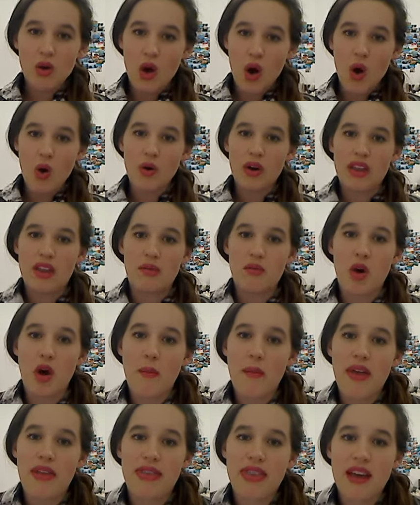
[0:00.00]
cold at the
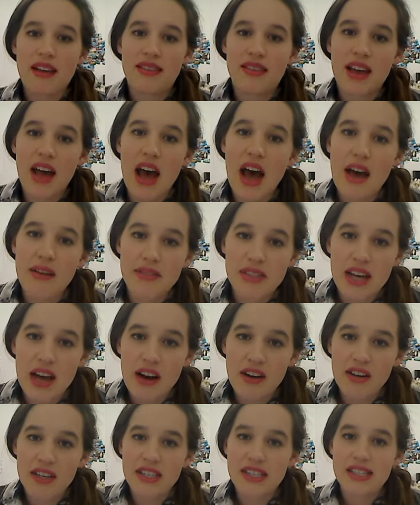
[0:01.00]
moment that scarves
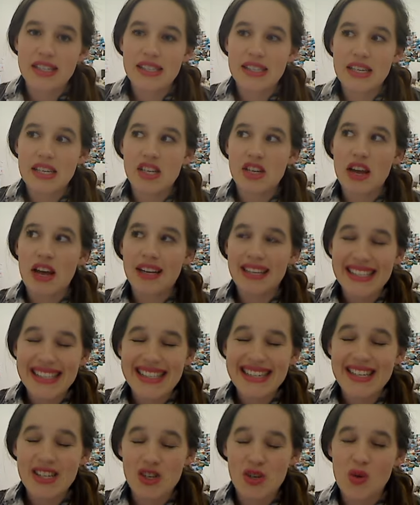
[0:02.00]
are an
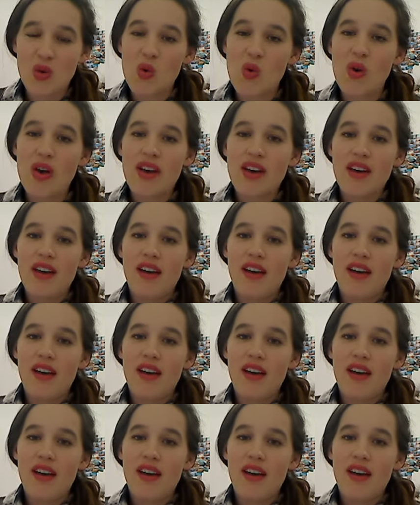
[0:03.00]
essential